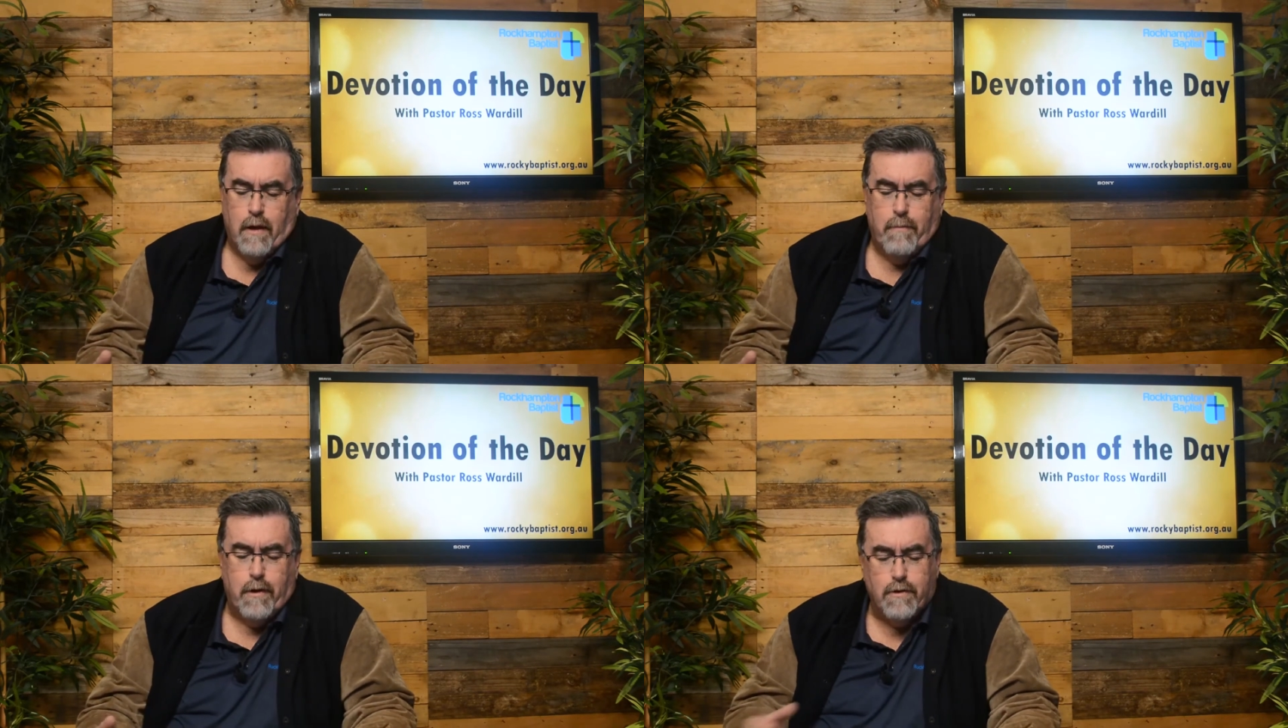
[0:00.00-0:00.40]

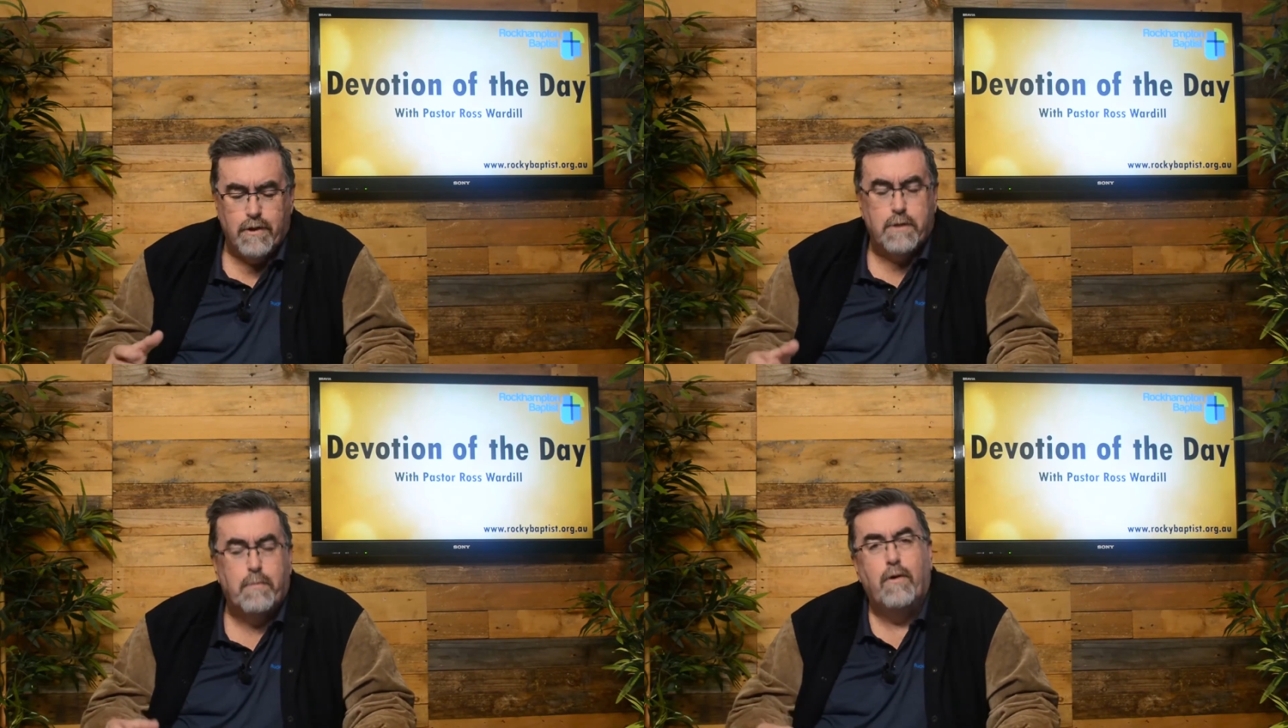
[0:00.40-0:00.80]
because
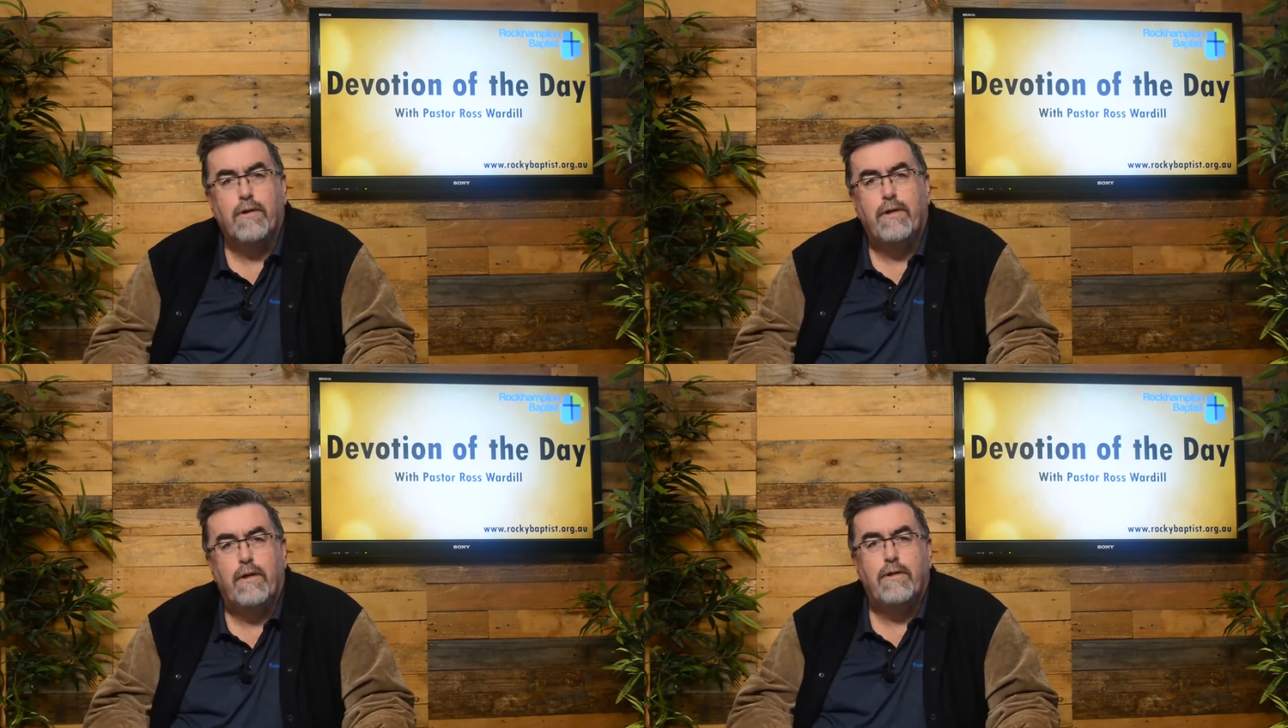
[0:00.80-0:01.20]
this
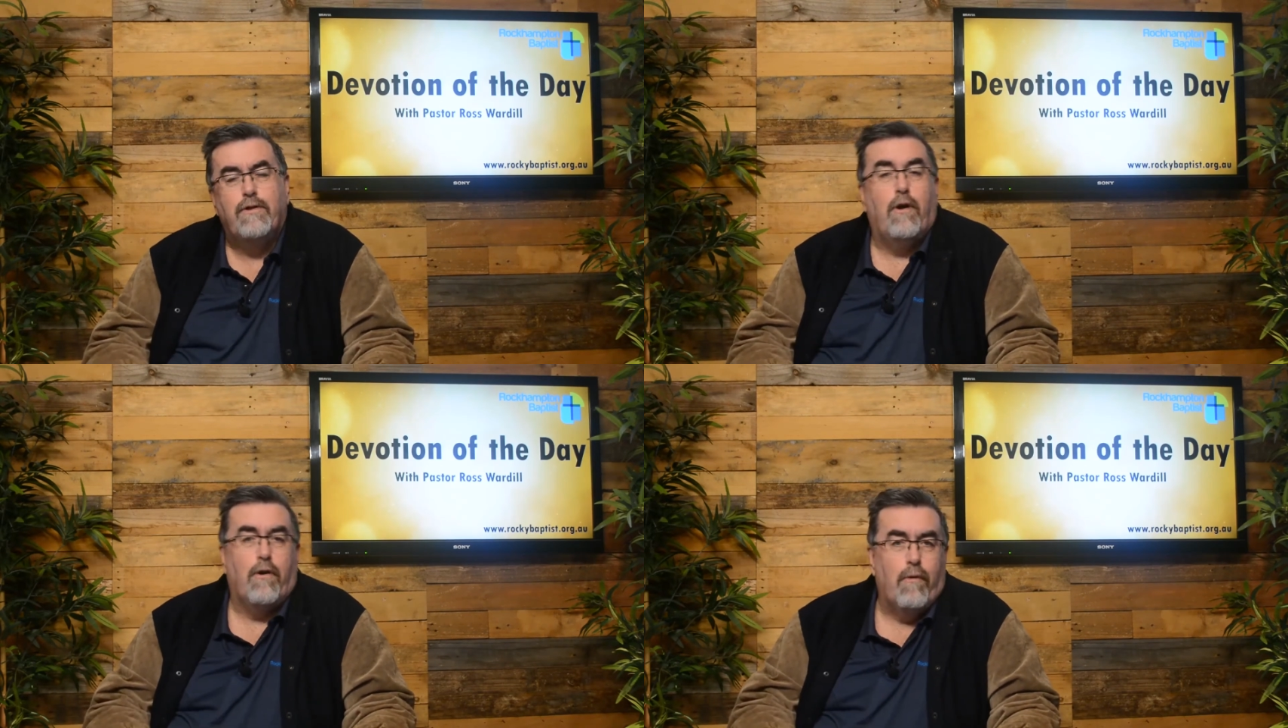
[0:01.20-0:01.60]
person is
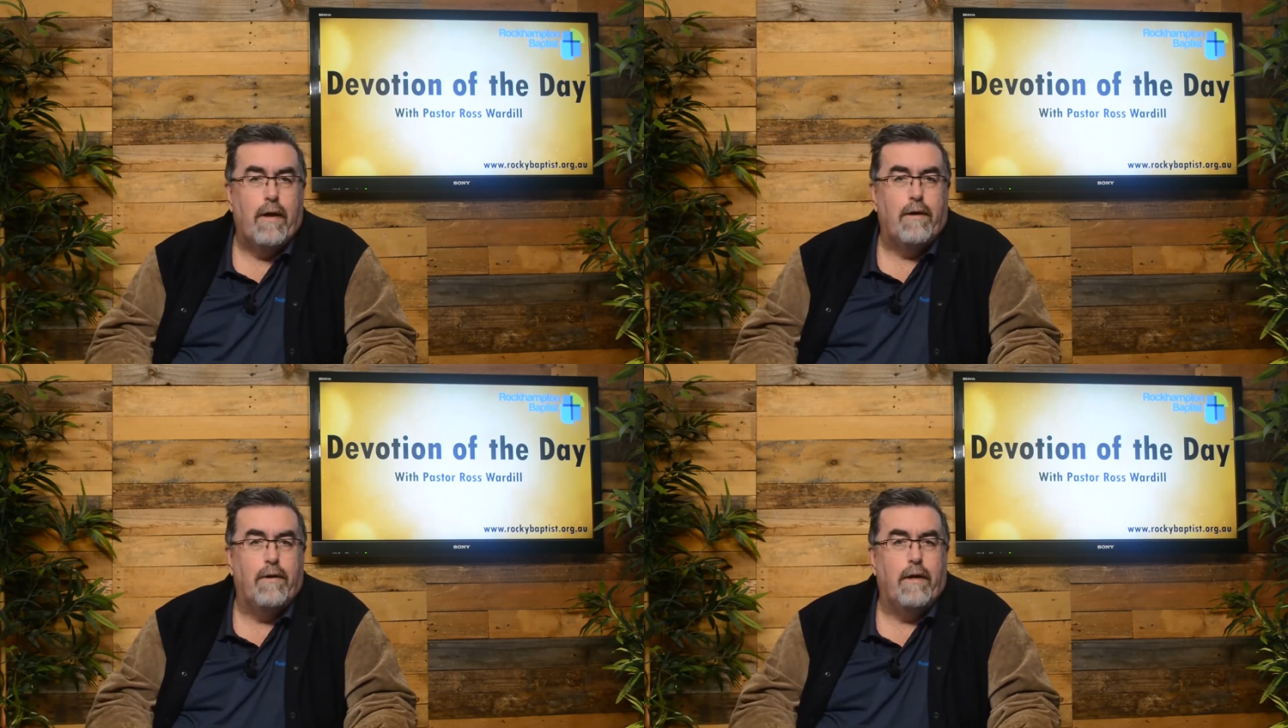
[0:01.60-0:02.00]
not
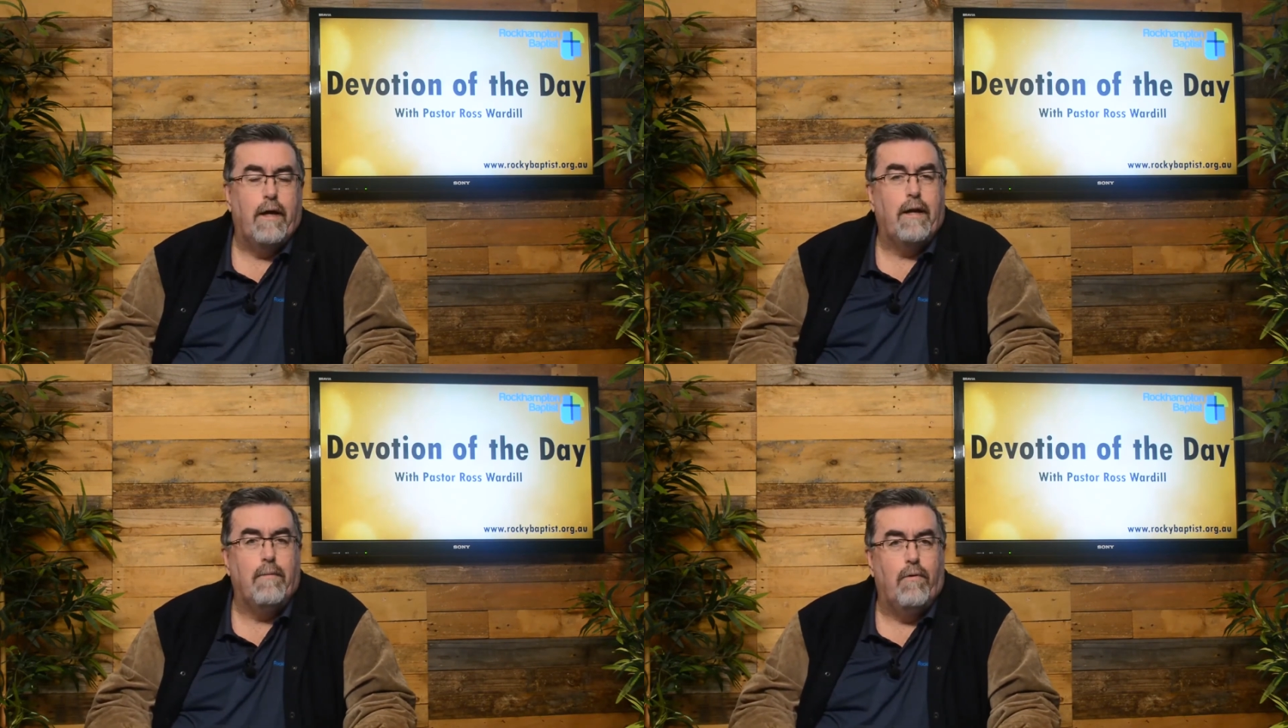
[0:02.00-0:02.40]
around
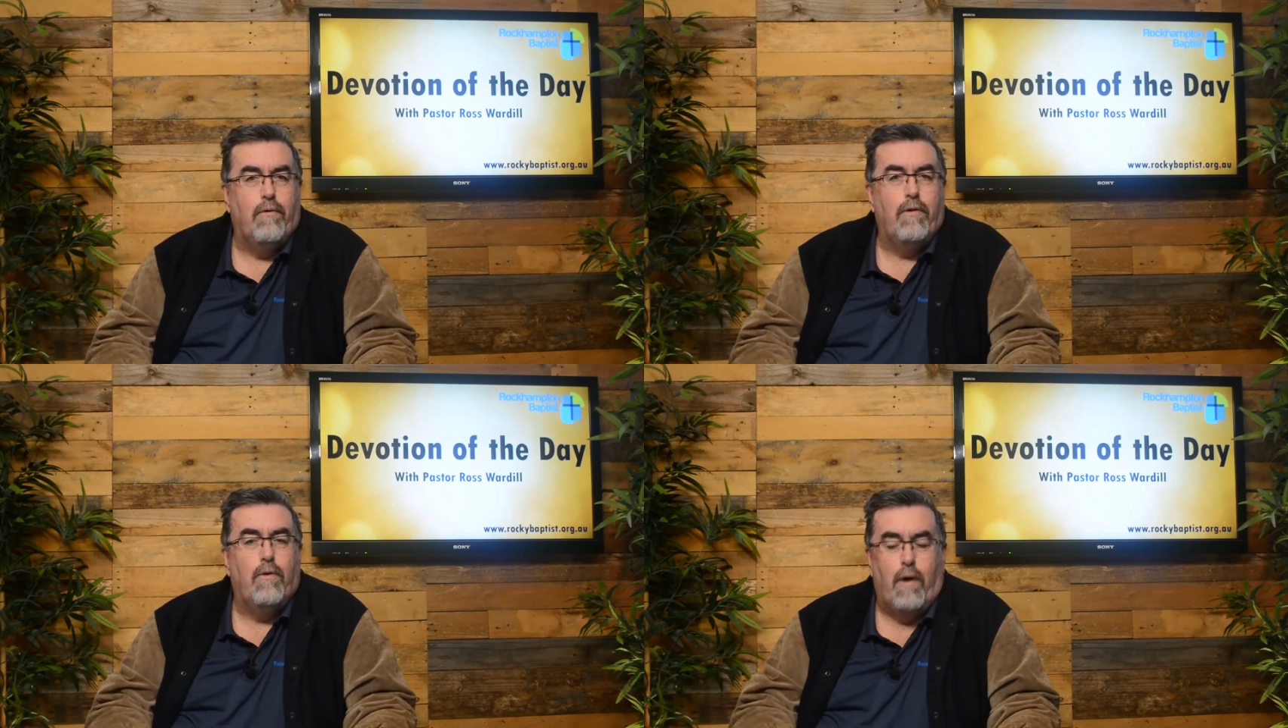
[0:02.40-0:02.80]
anymore
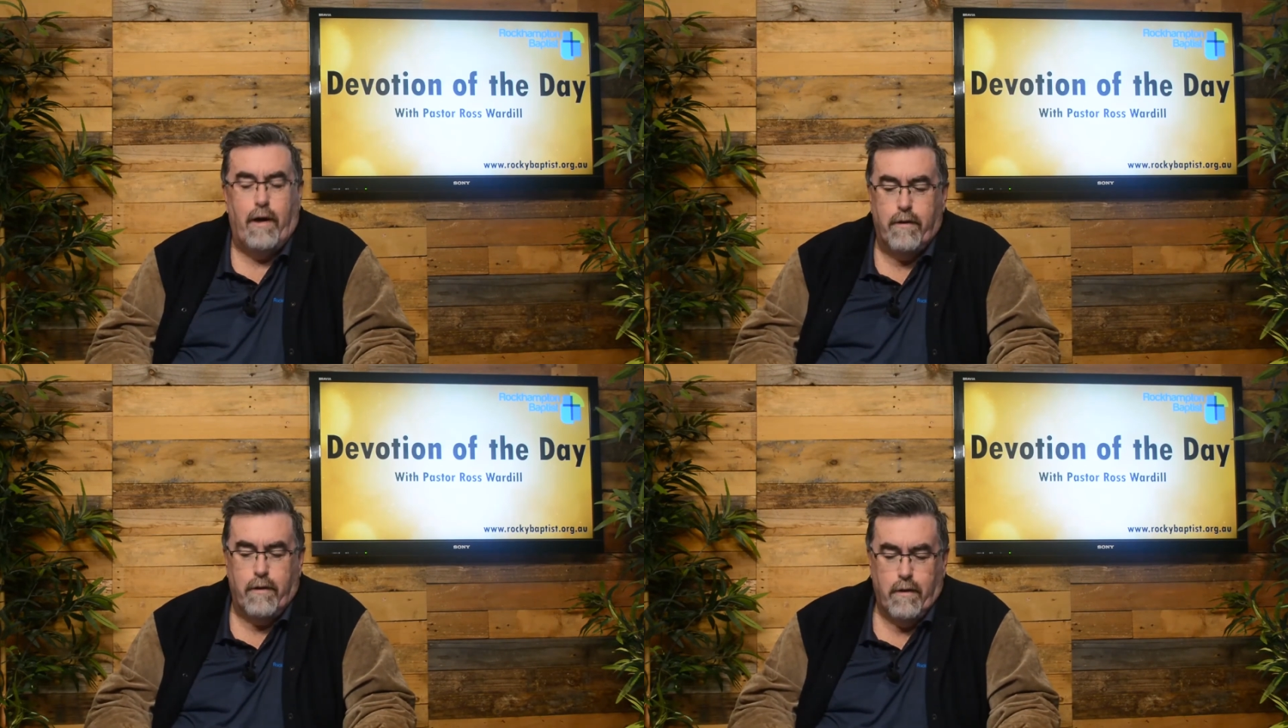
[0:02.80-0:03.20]
in the way
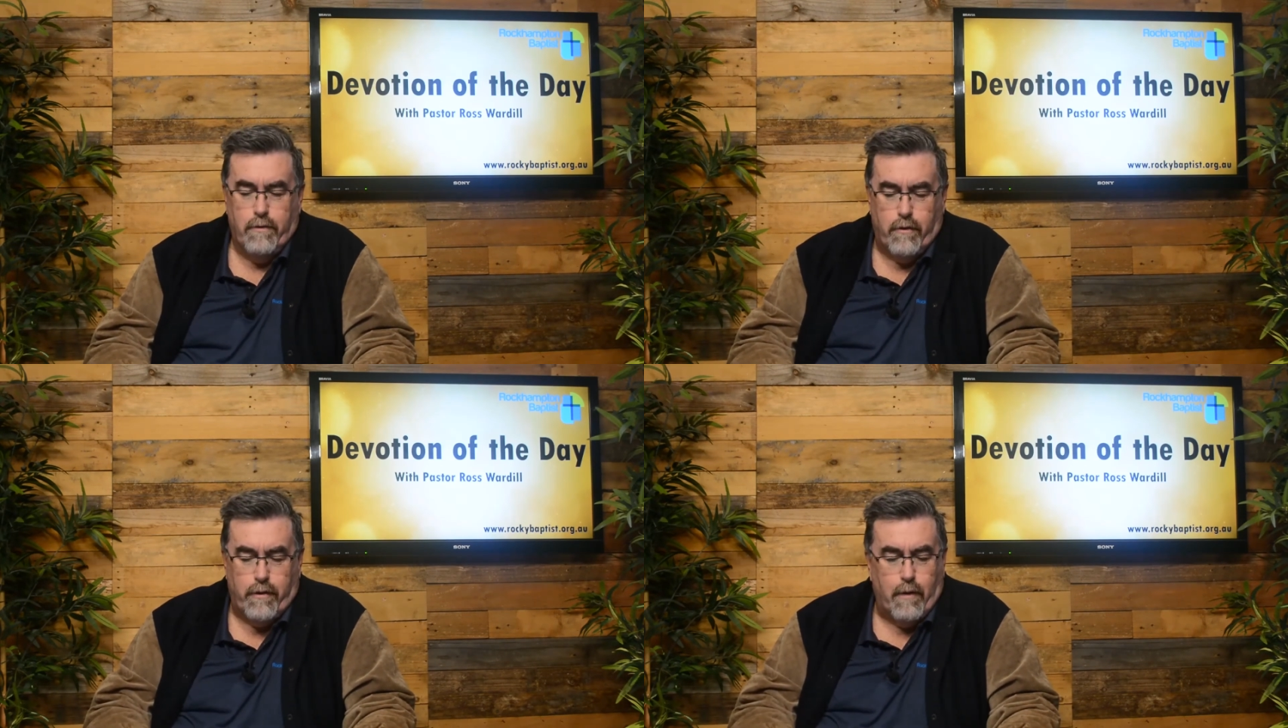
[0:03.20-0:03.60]

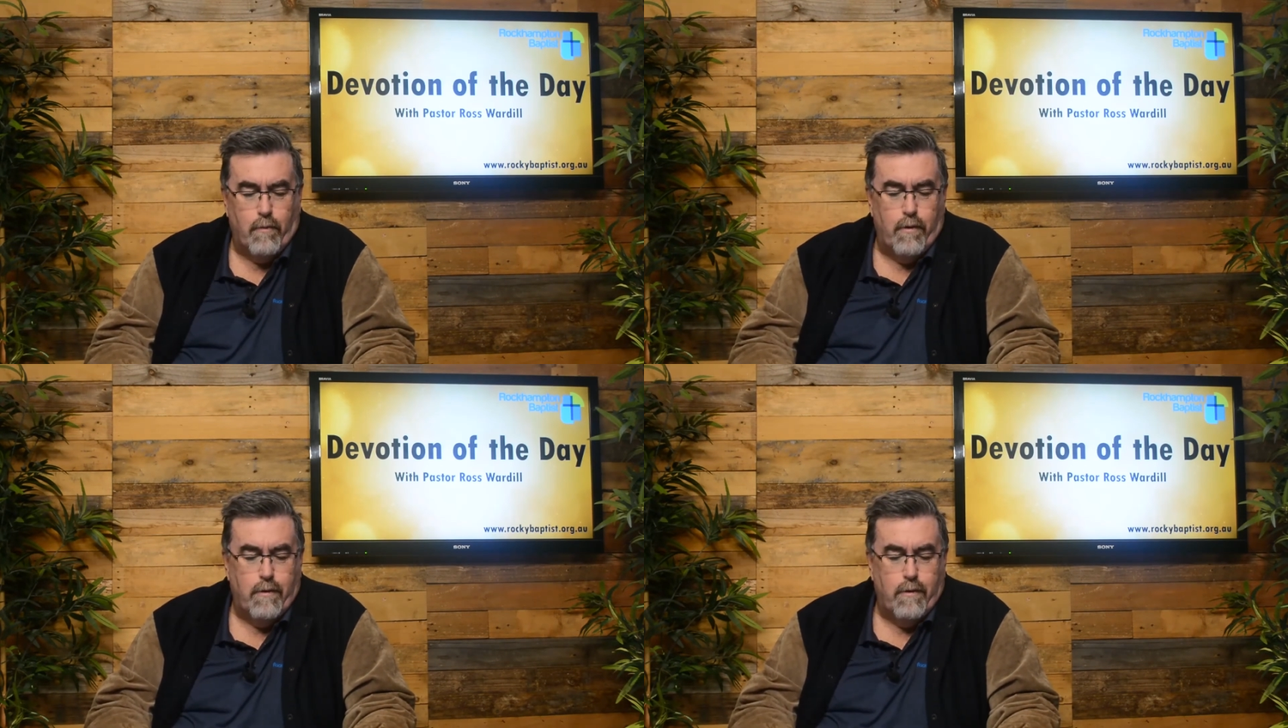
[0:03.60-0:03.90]
that they were.